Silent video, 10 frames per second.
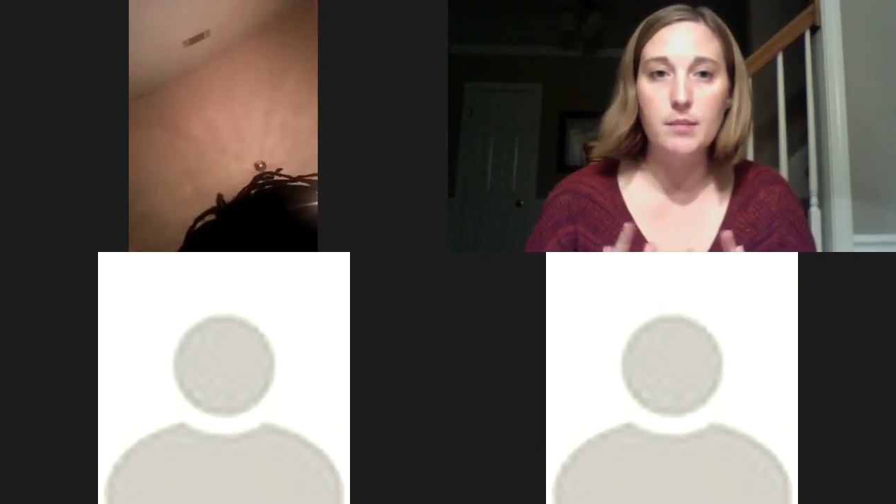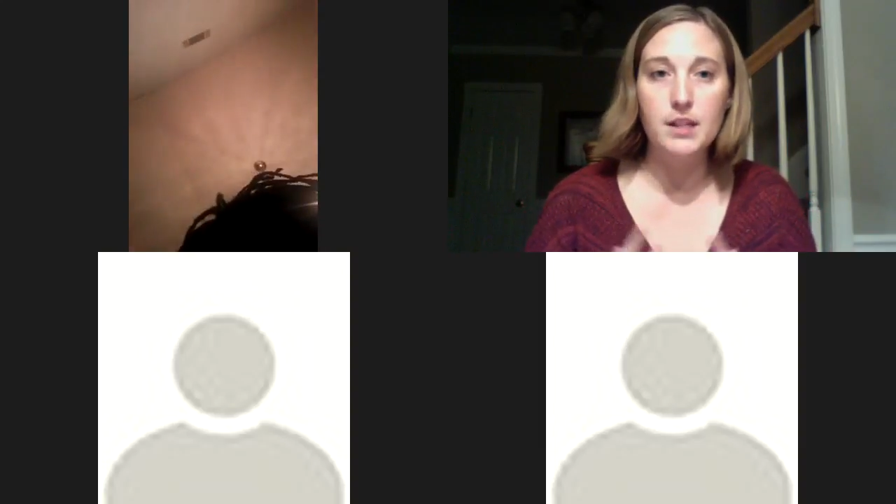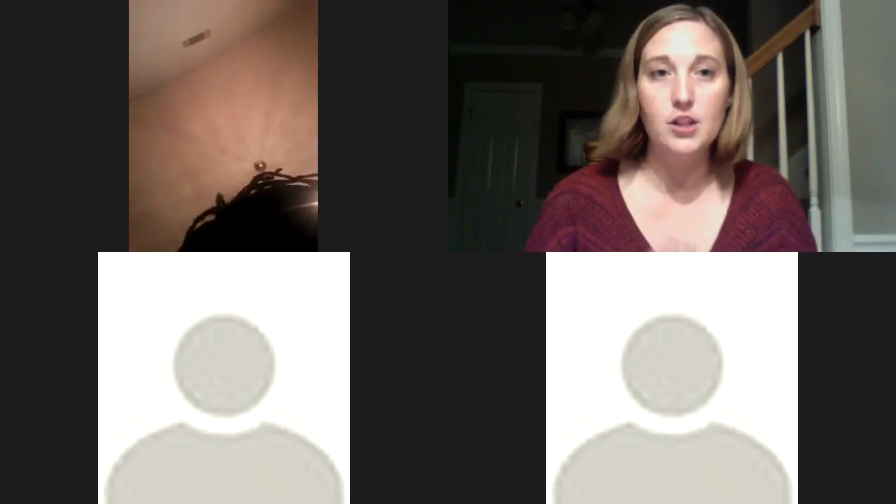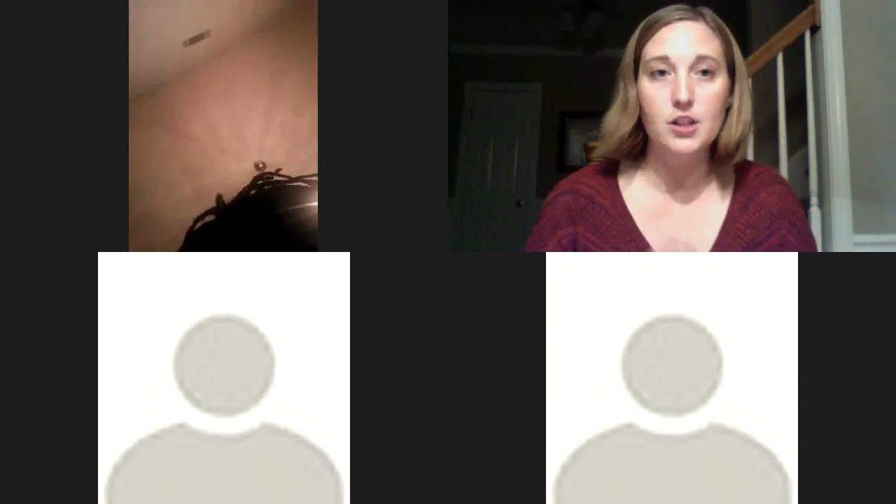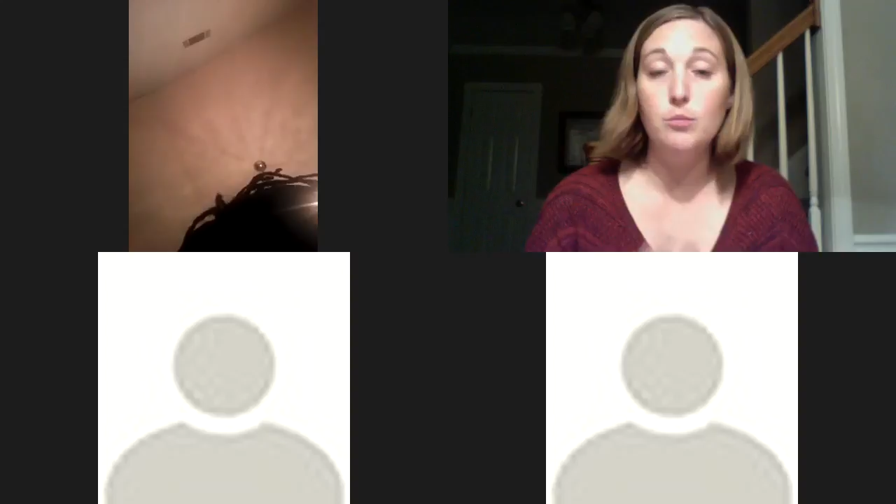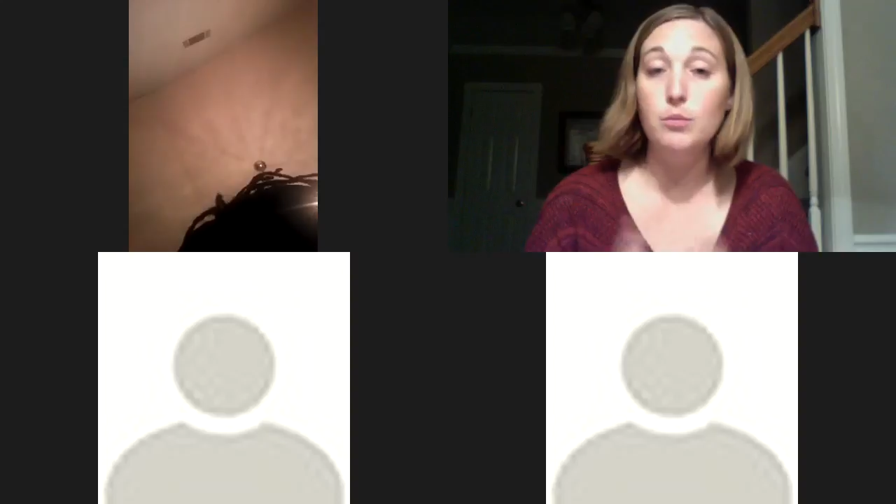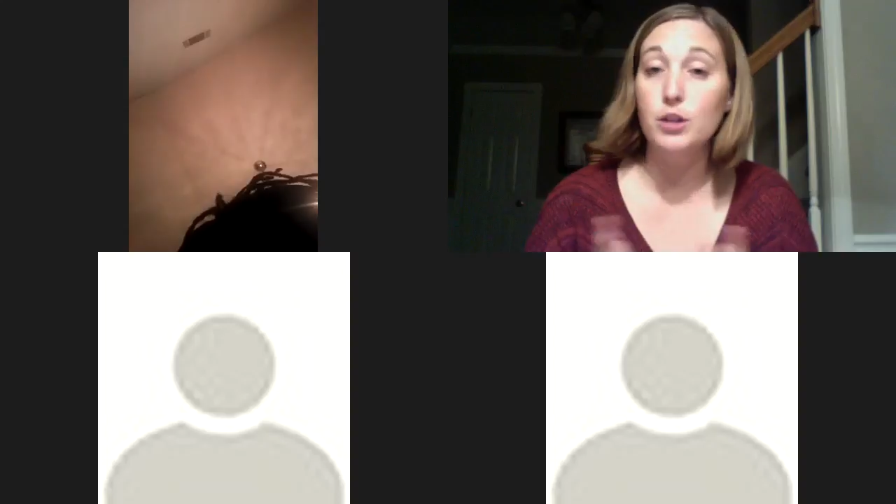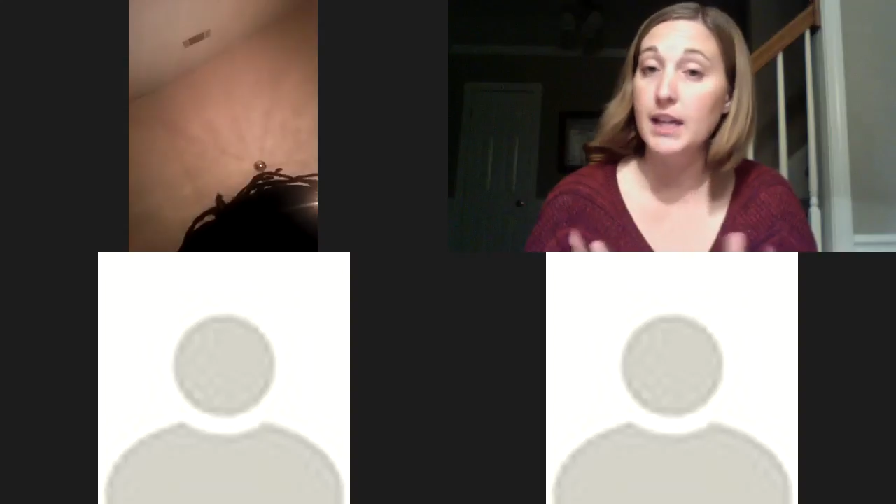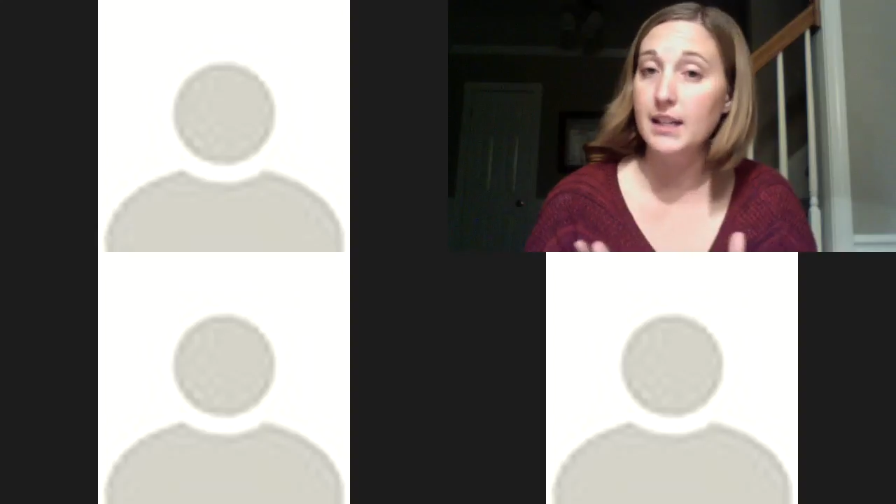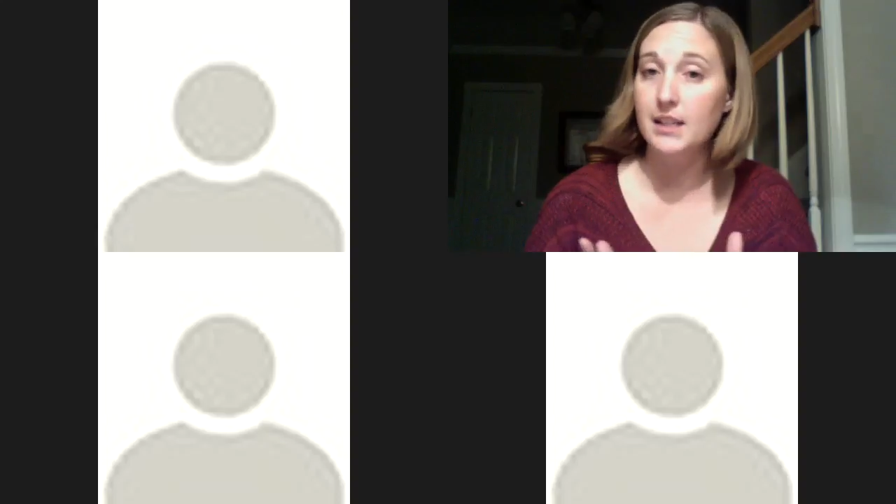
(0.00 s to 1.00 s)
is to
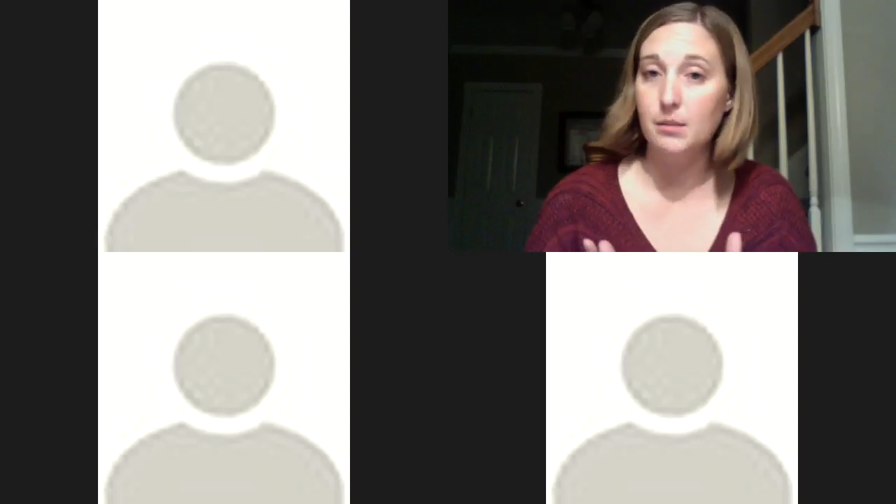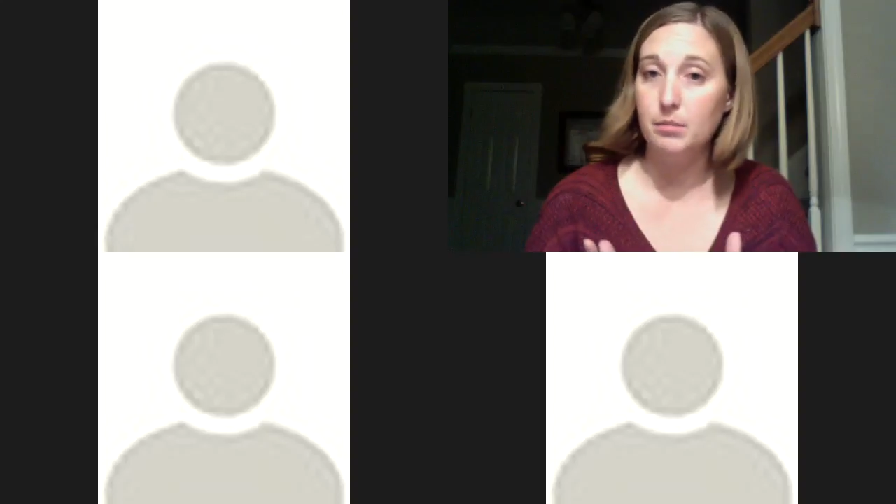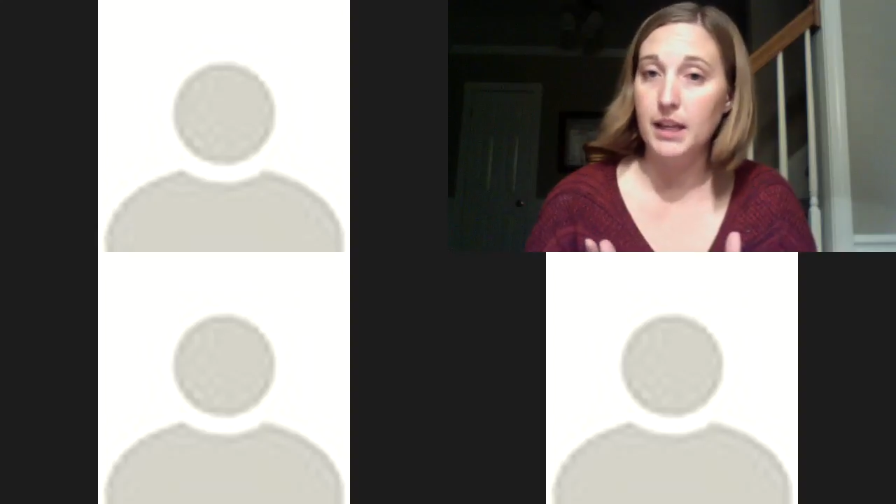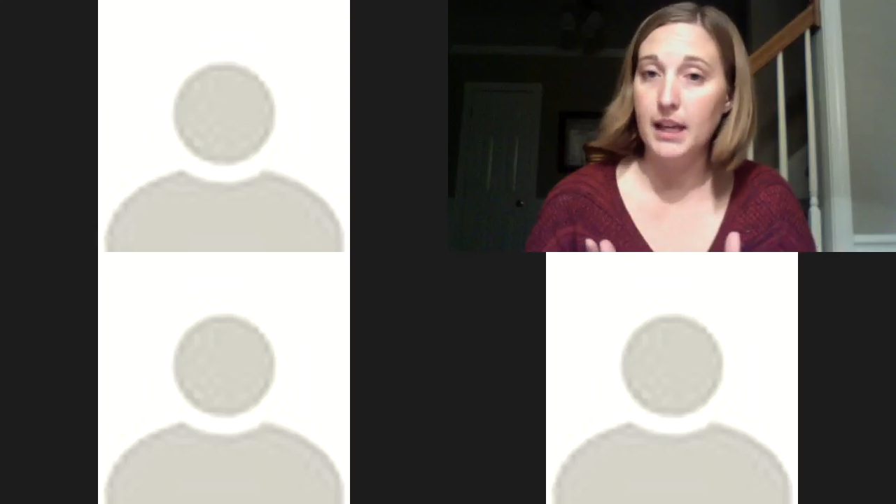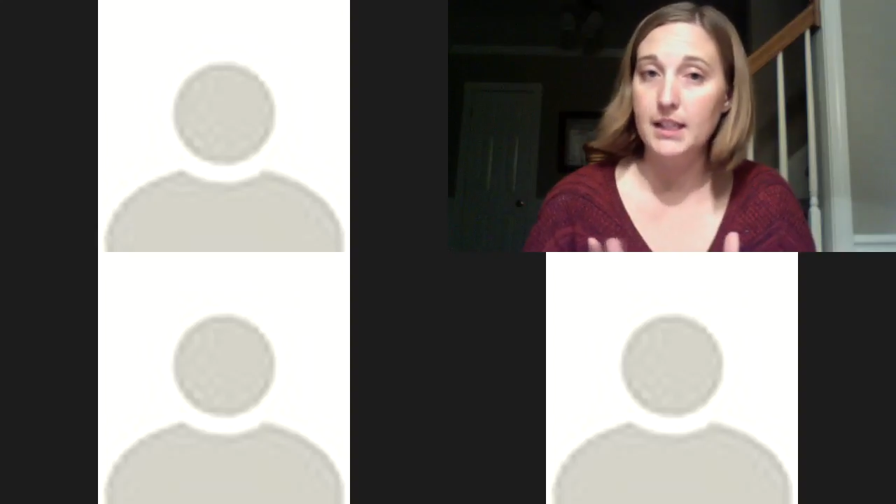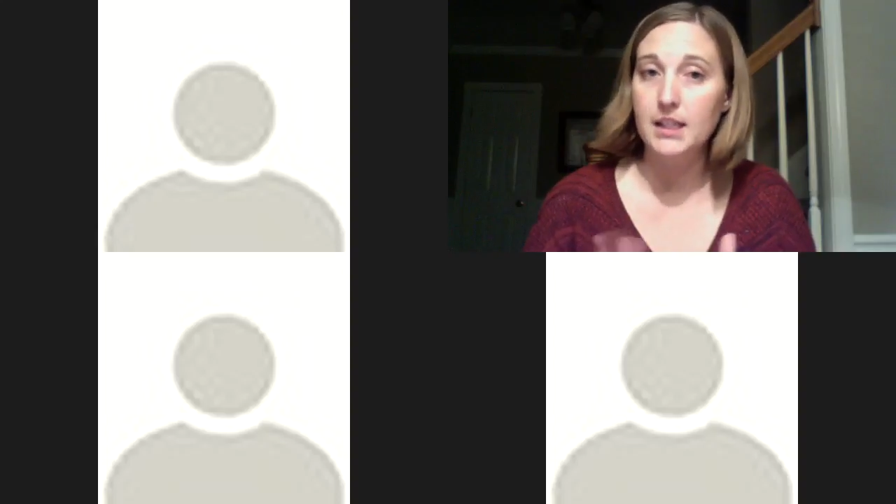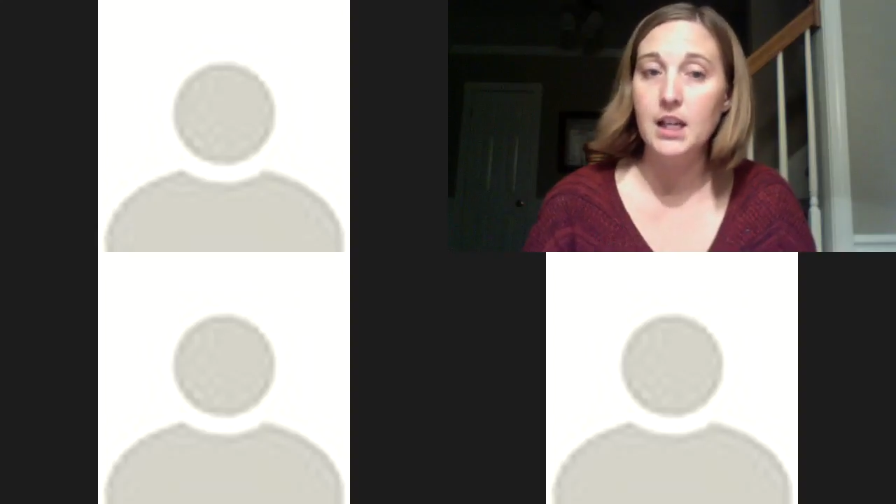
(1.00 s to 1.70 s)
protect the plant.